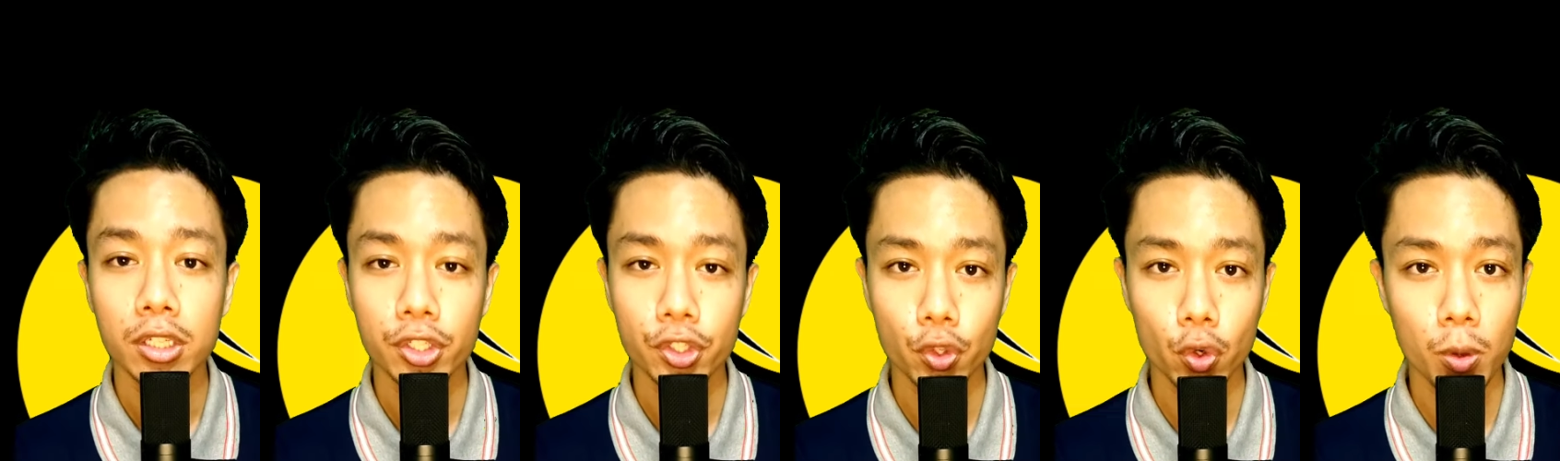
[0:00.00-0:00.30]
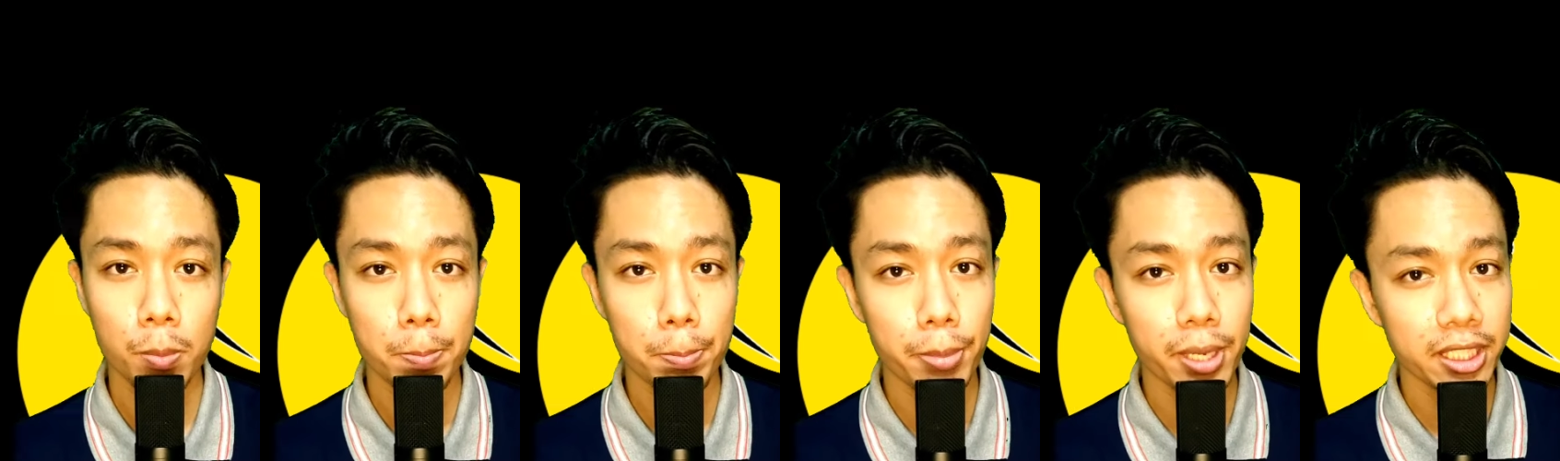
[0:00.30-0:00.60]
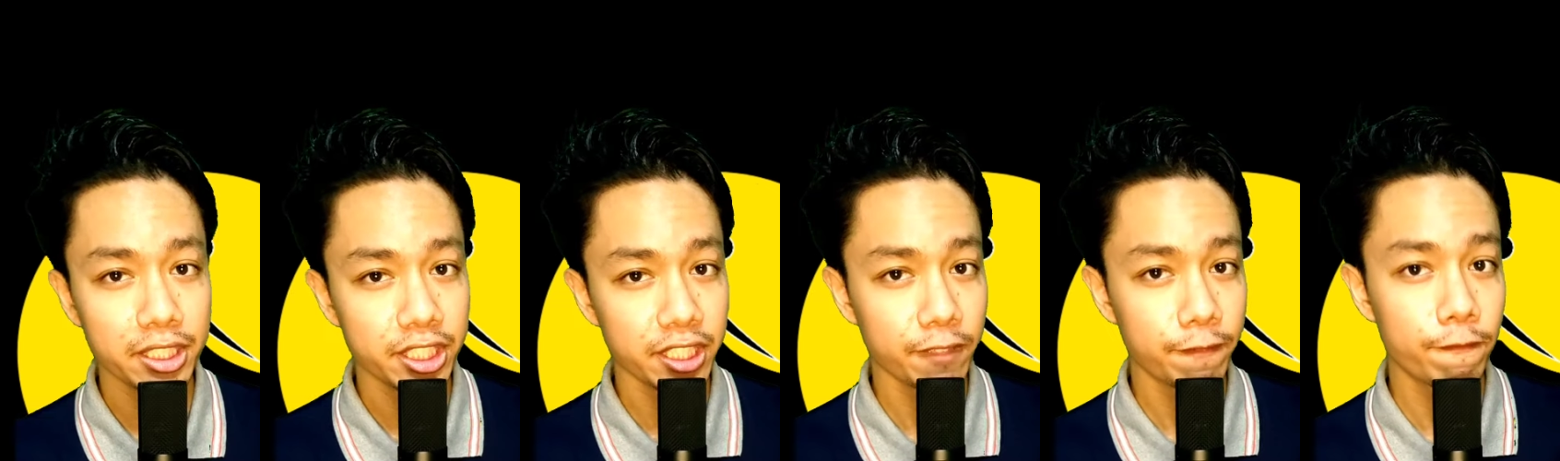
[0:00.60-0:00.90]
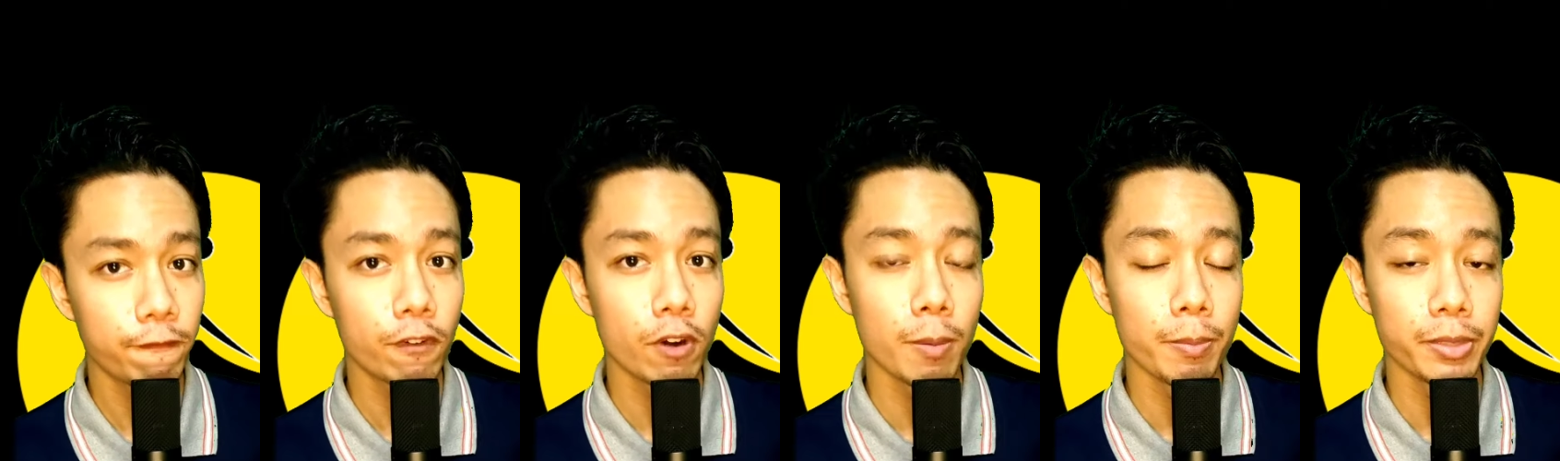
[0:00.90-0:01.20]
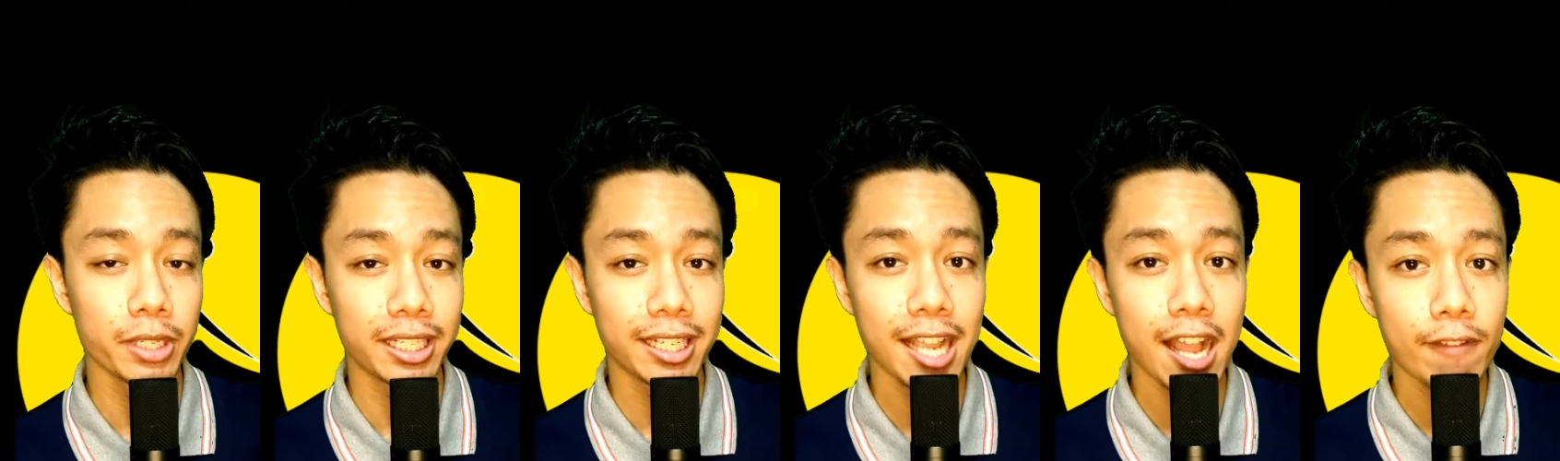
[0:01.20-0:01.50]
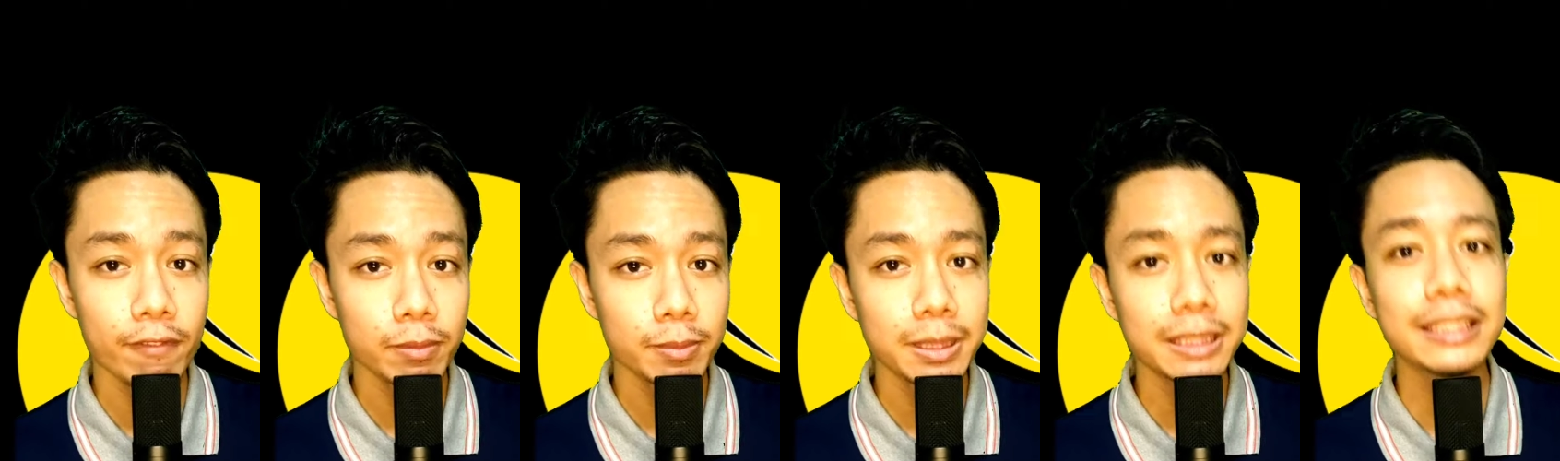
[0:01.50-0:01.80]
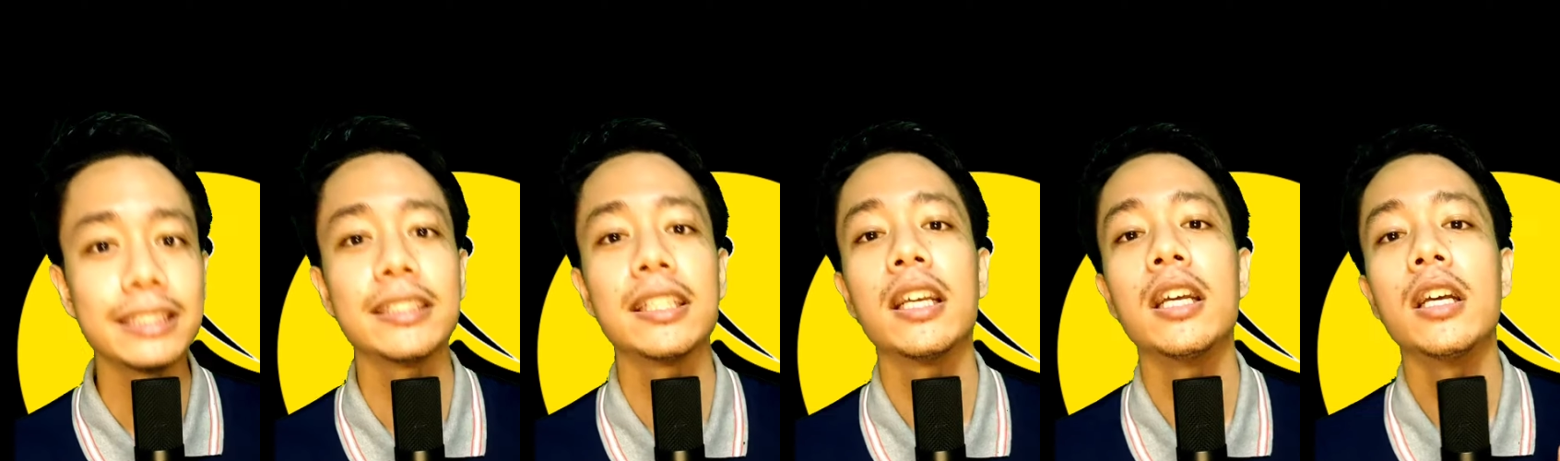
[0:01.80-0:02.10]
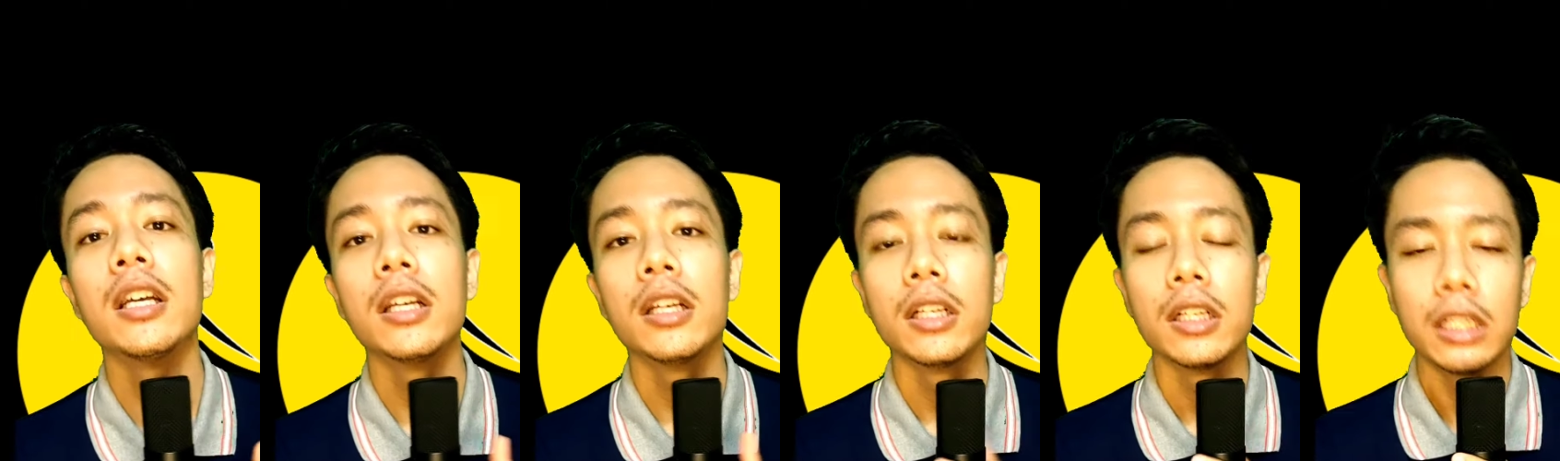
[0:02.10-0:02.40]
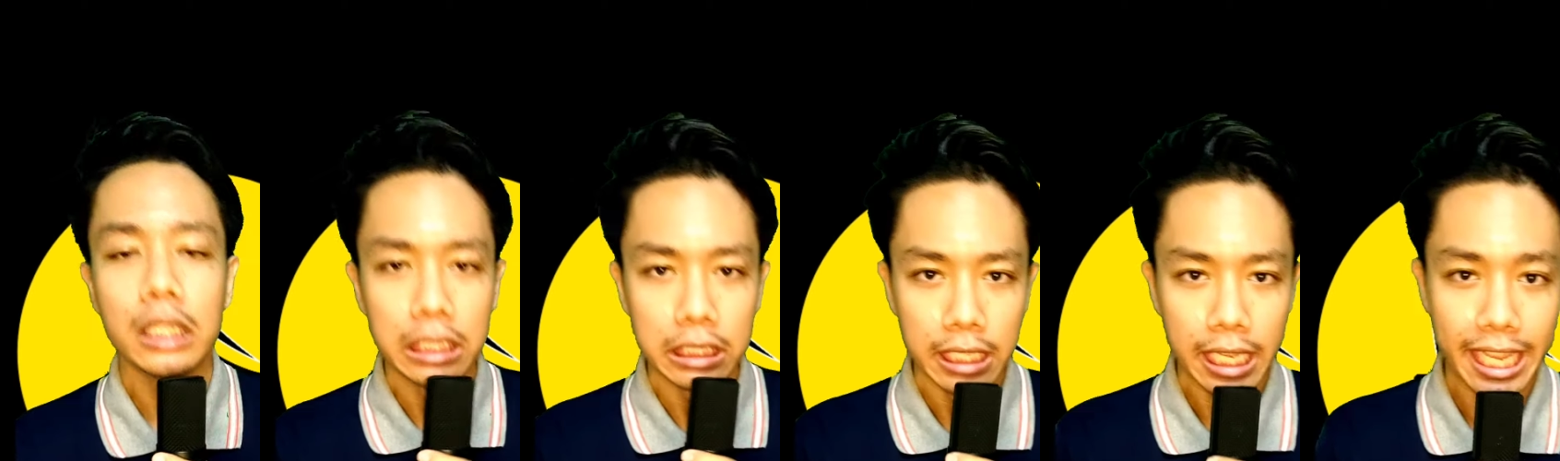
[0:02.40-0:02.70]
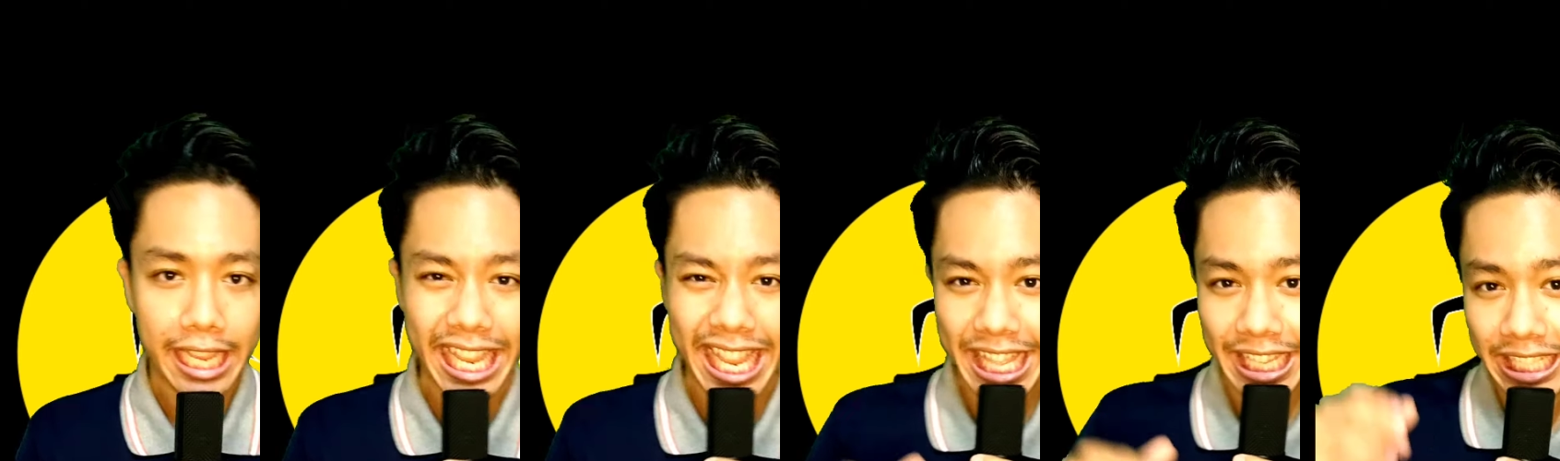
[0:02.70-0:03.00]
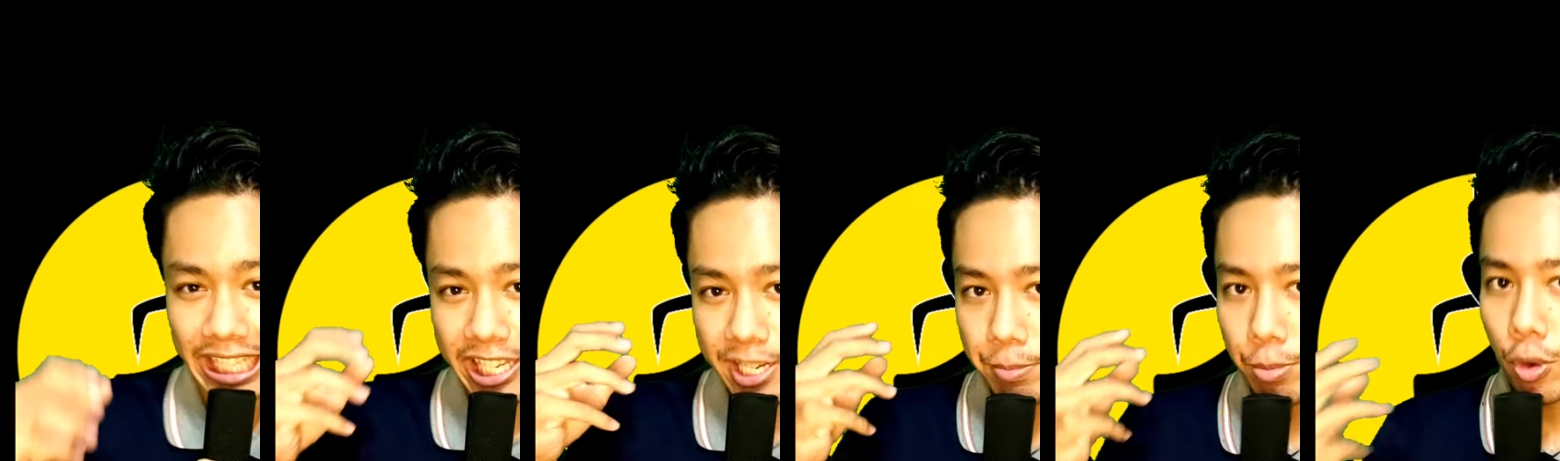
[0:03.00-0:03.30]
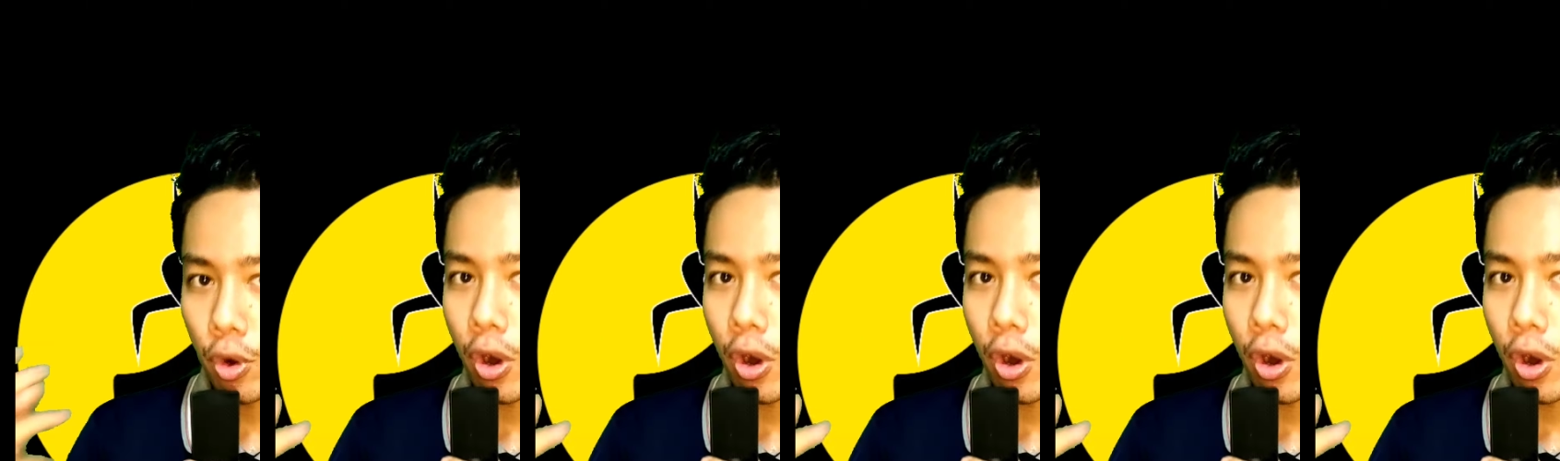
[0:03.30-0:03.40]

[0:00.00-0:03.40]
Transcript: short budget from the government and in